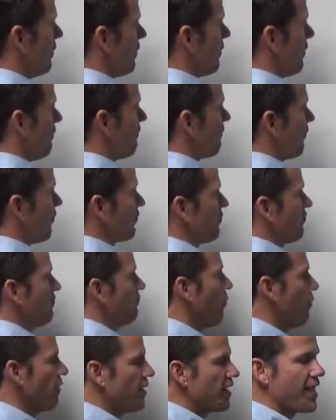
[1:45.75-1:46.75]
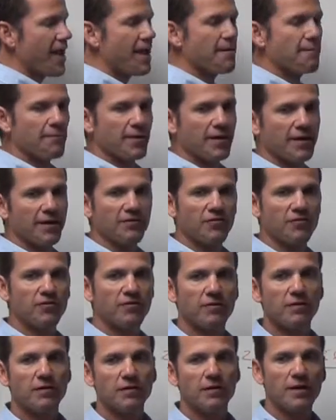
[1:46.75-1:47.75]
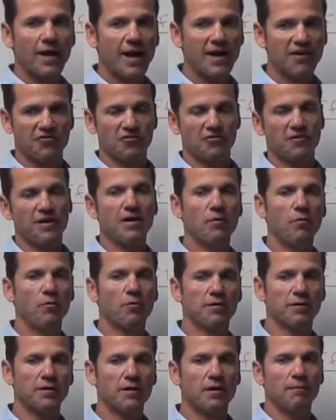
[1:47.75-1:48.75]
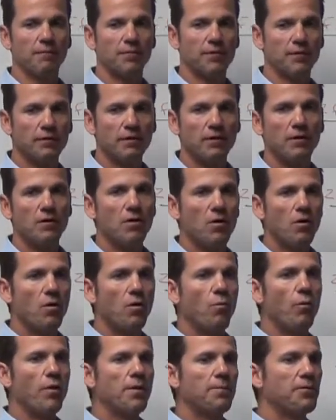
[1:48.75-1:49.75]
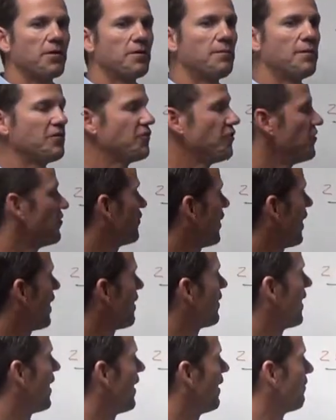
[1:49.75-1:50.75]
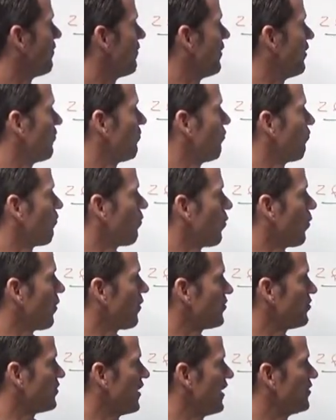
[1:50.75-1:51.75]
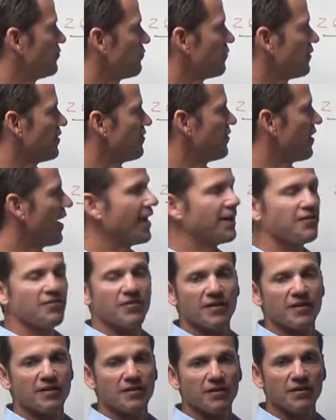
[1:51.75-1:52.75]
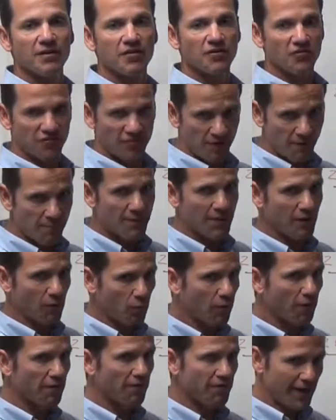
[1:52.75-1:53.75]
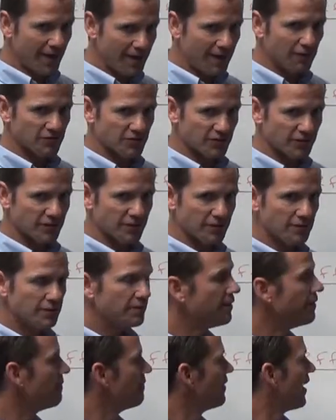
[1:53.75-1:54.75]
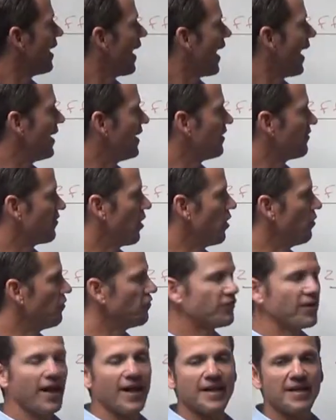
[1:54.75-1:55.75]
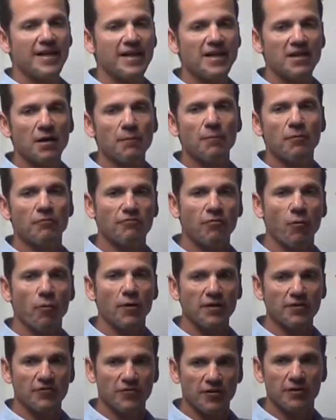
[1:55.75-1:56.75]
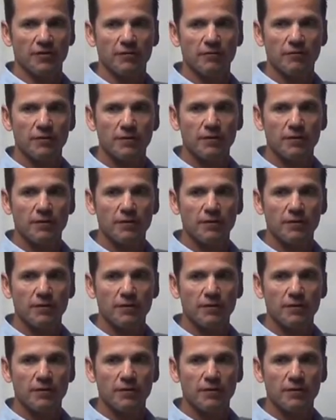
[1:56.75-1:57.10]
the first 48 bits as your network number, we pretty much just say that this workstation resides in subnet 1000 and its host ID number 42.